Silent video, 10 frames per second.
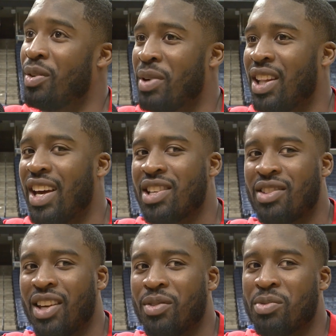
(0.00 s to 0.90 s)
you know, my
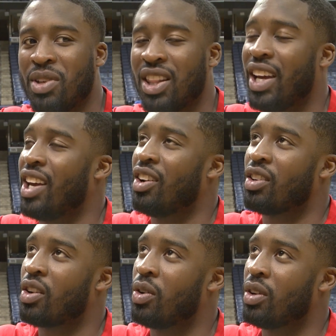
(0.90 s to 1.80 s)
last thing was me laying
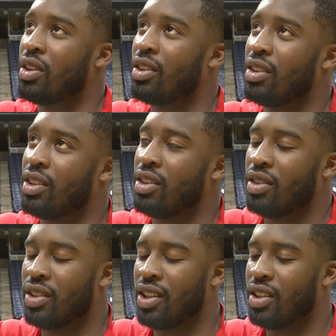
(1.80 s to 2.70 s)
on the court, you know,